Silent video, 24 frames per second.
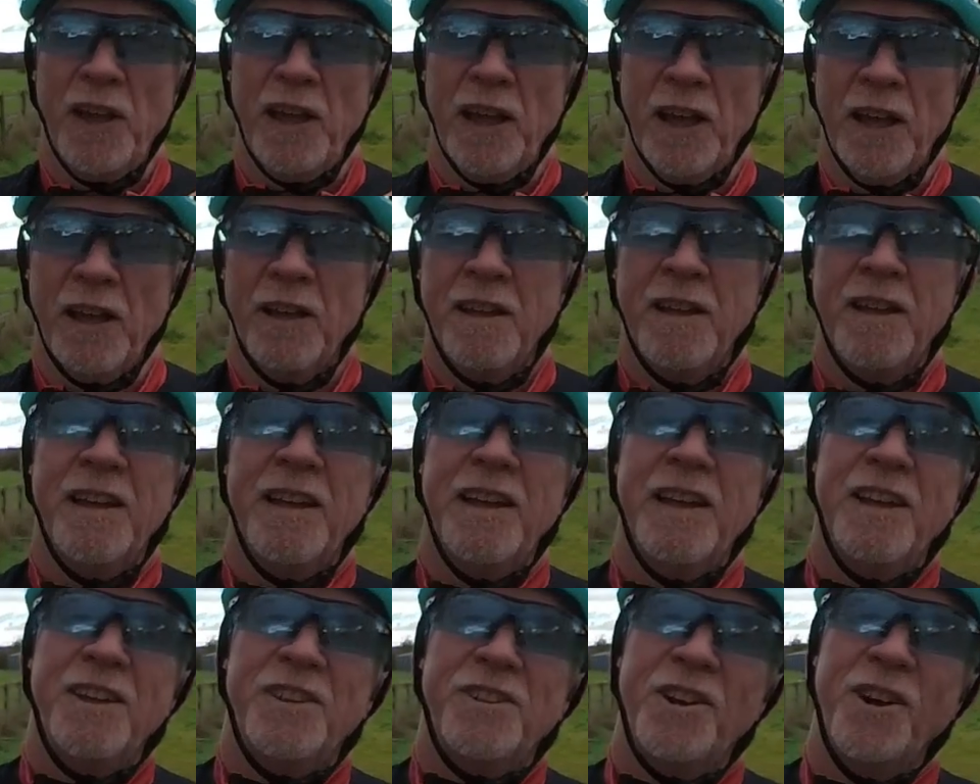here.
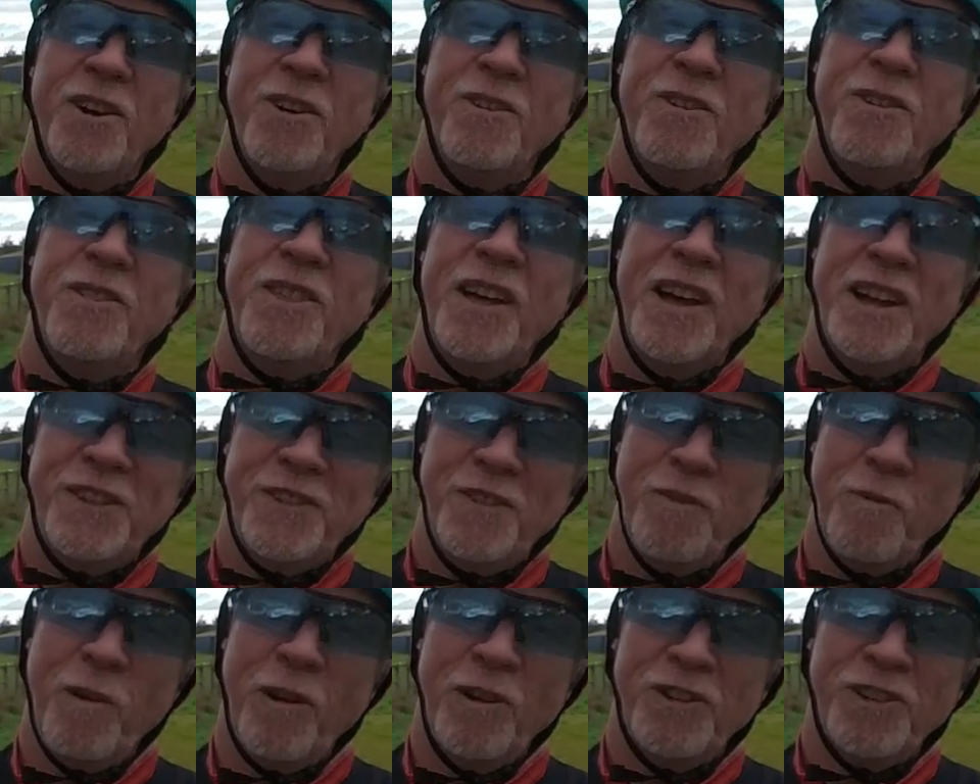So
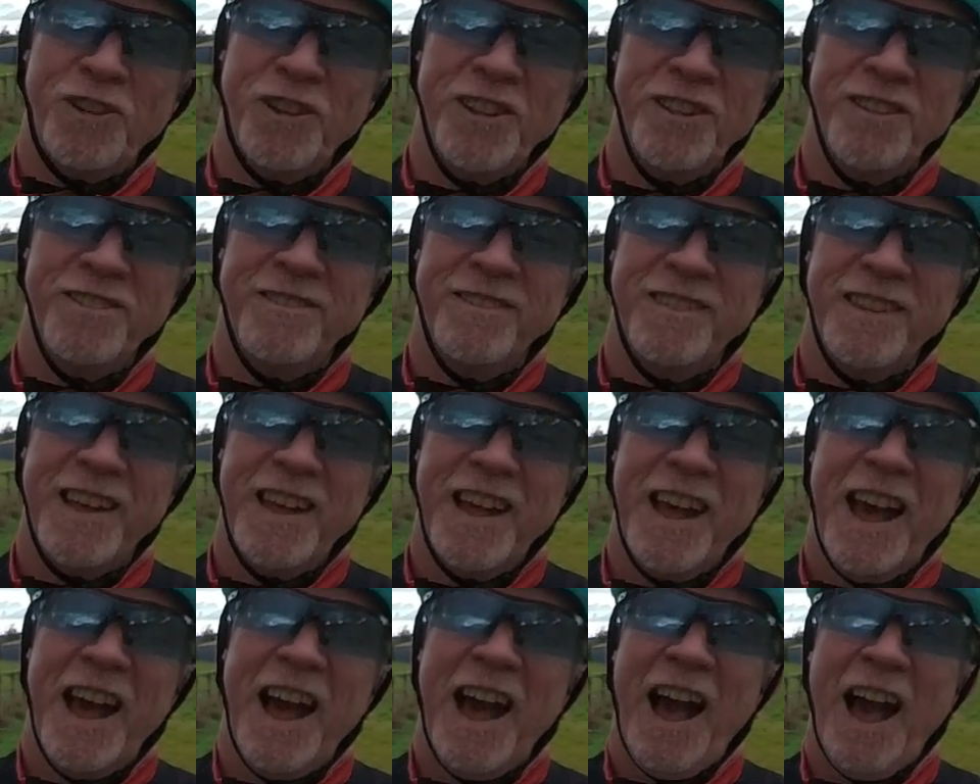thanks for watching,
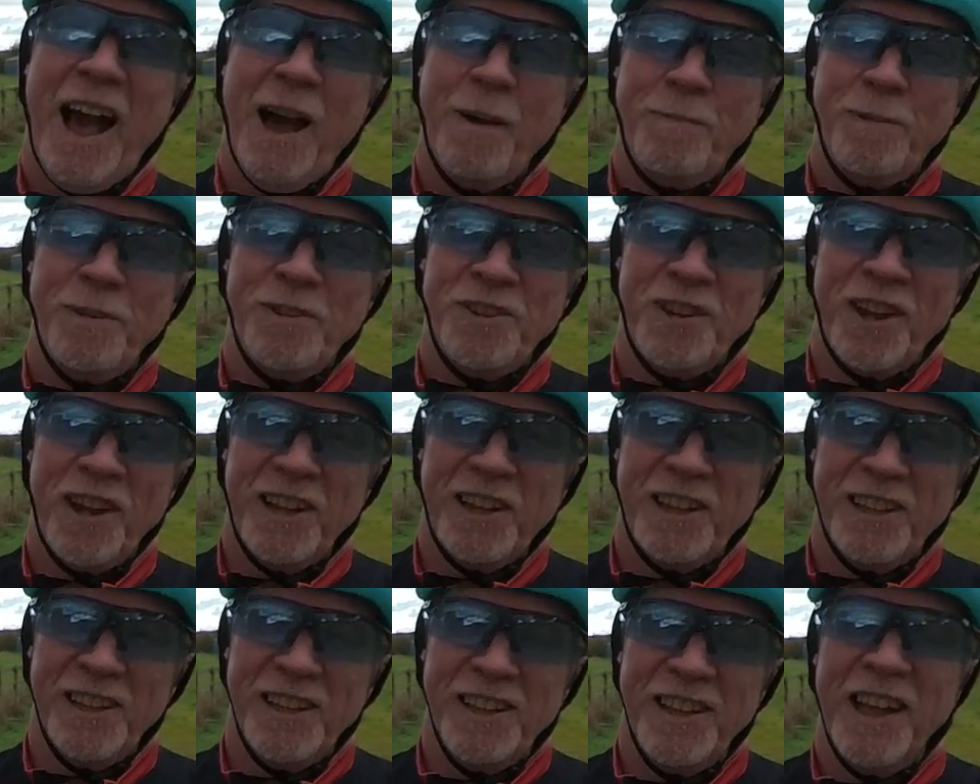happy
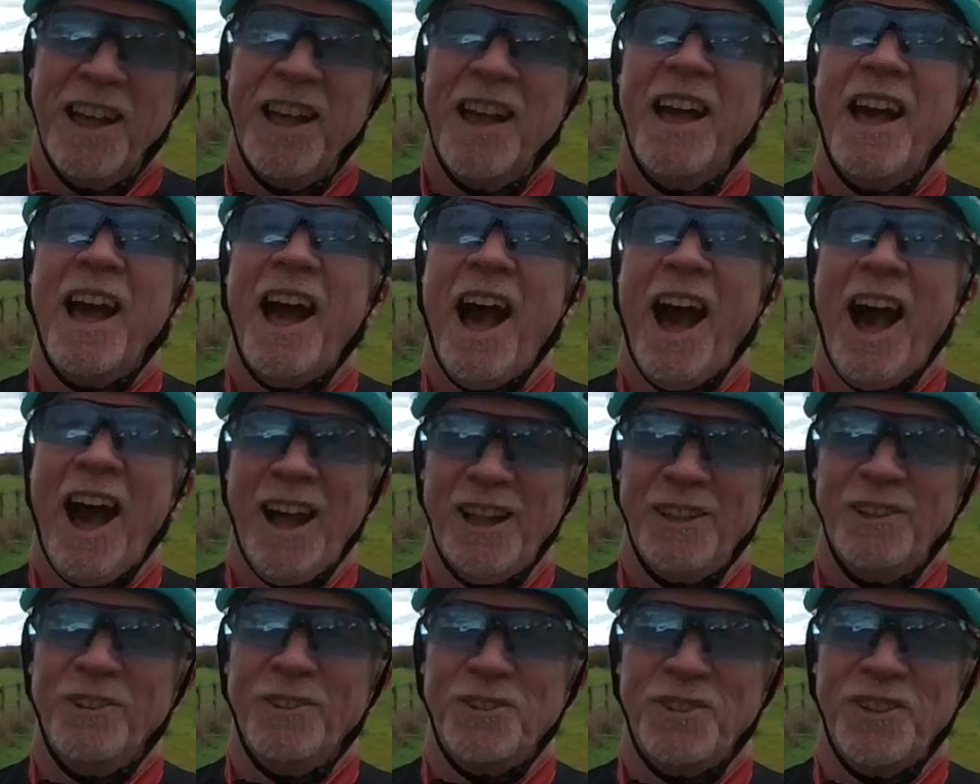cycling,
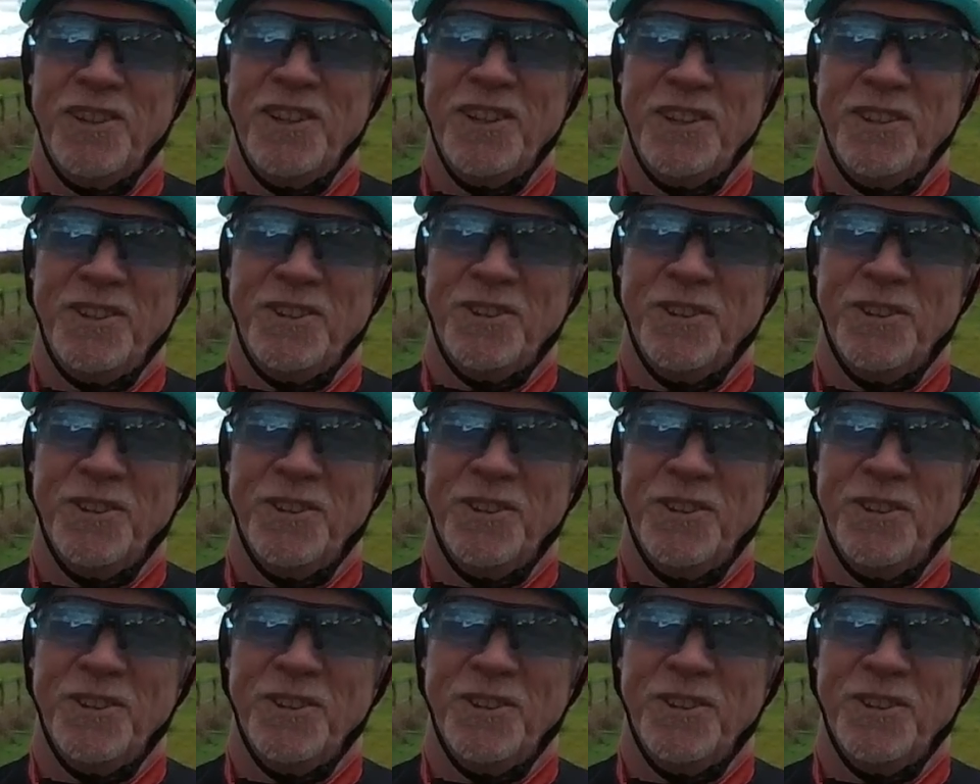and I'll see you